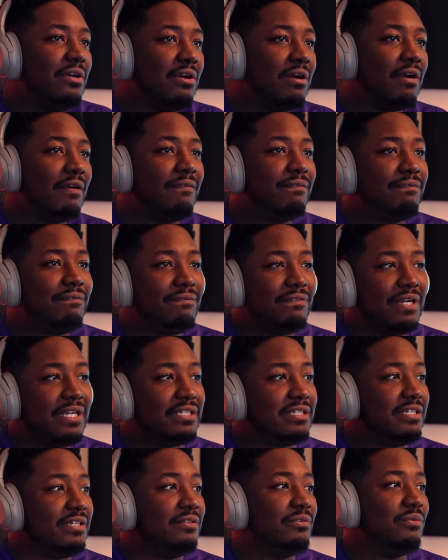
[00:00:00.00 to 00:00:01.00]
are
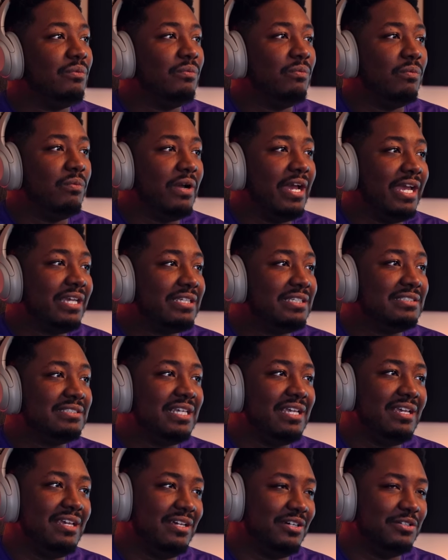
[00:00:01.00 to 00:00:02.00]
freaking whack as
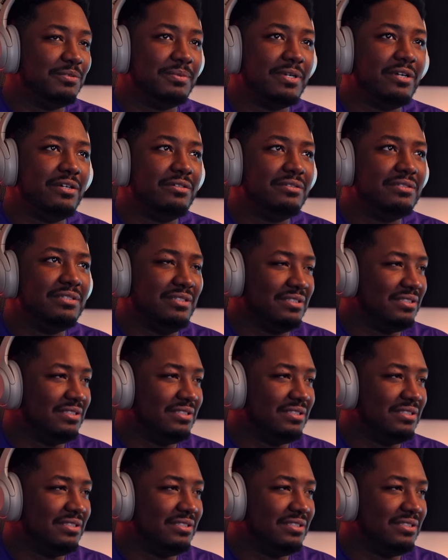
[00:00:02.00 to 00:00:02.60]
hell, bro.